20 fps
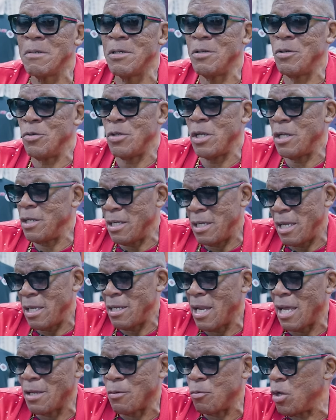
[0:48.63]
you know, they,
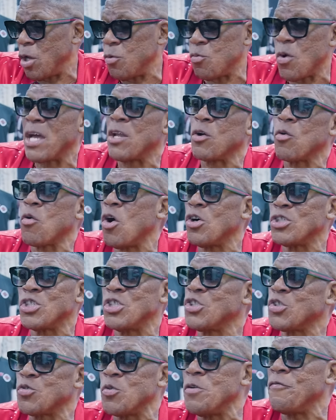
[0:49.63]
they like, they're right across
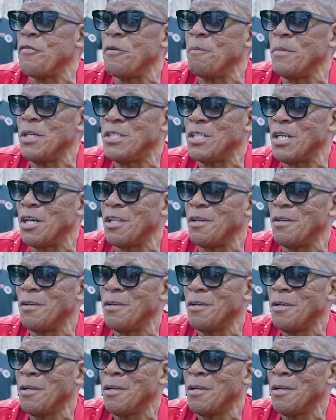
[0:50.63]
the street from each other.